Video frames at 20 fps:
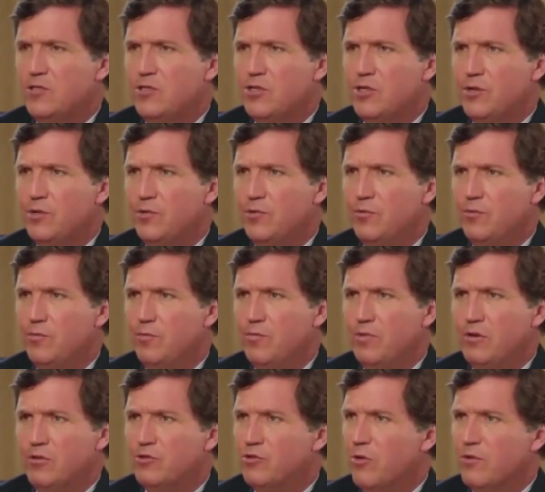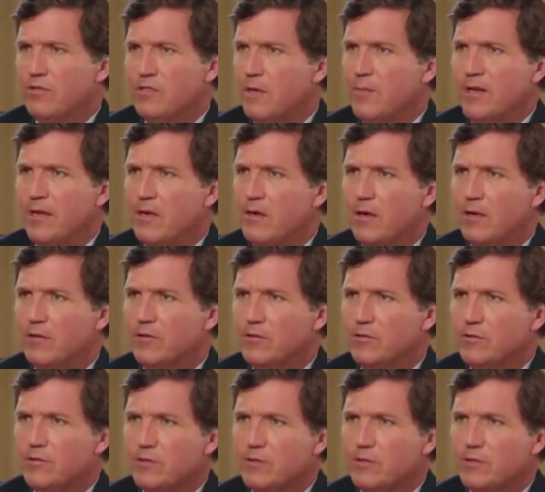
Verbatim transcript: to build your own semiconductor?